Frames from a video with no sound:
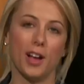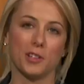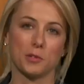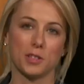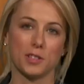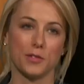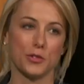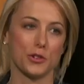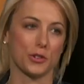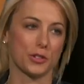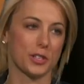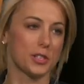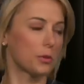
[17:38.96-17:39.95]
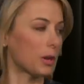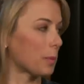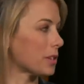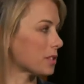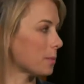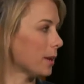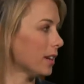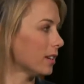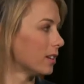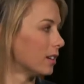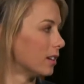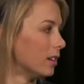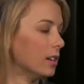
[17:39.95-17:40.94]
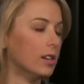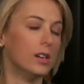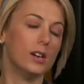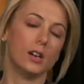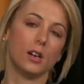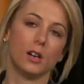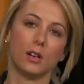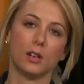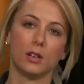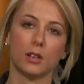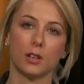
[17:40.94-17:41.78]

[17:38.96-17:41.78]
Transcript: Housewives of New Jersey. Do you want to participate? Yes, I'd love to